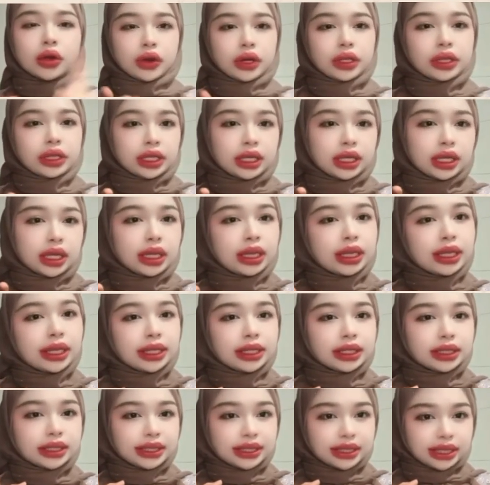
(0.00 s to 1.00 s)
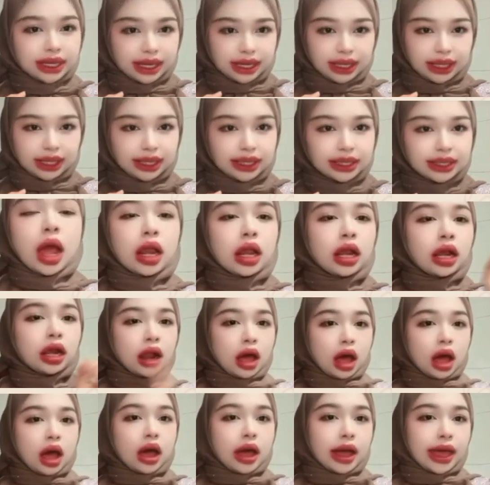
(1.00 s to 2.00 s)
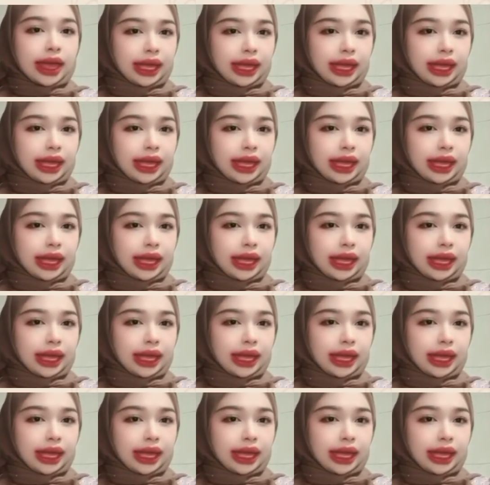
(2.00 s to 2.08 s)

critical legal studies, law